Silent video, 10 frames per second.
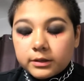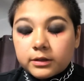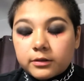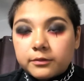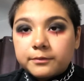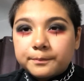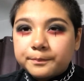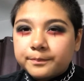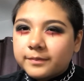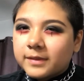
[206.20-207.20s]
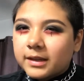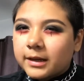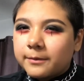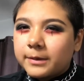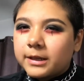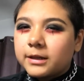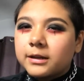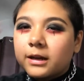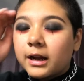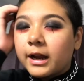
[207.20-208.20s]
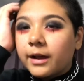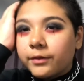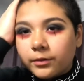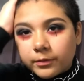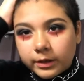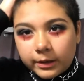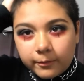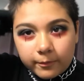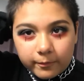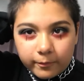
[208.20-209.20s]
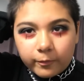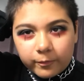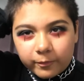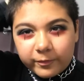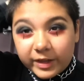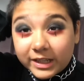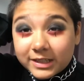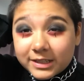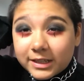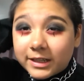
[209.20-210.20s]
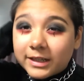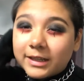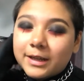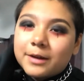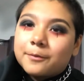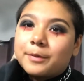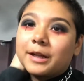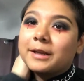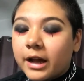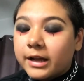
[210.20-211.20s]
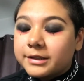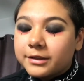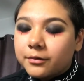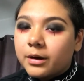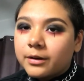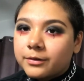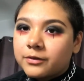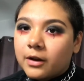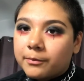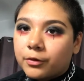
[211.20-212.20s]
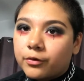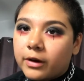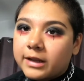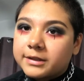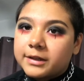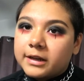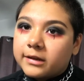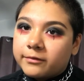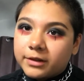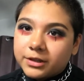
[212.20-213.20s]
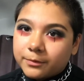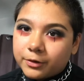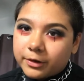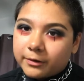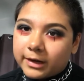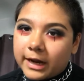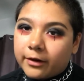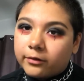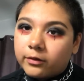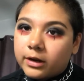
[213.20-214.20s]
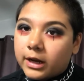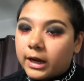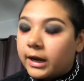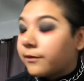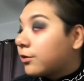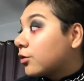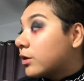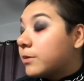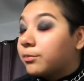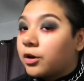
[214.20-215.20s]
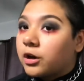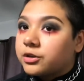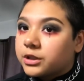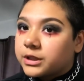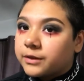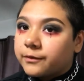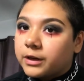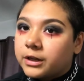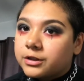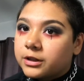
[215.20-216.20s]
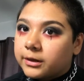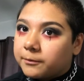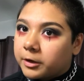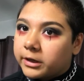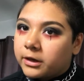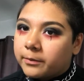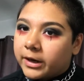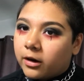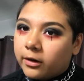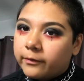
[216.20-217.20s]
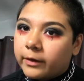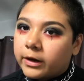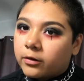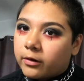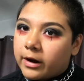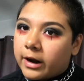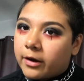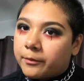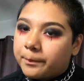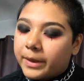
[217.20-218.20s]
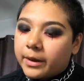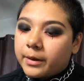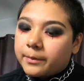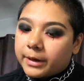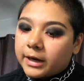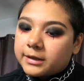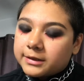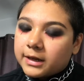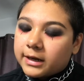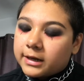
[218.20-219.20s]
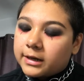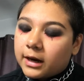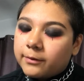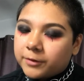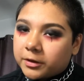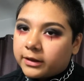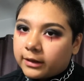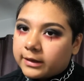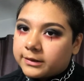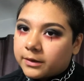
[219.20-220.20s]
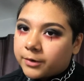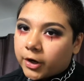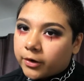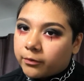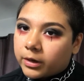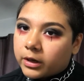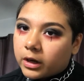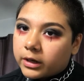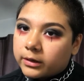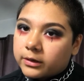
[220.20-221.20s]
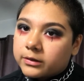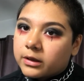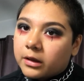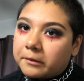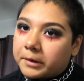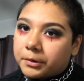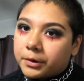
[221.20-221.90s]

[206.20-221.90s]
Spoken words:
So, I mean, I haven't really fixed it, but I still want to stop procrastinating, which I'm doing right now. I have 3 projects to finish, and I'm working on my art final right now. But I decided I'm really lazy. I'm not going to work on it because I thought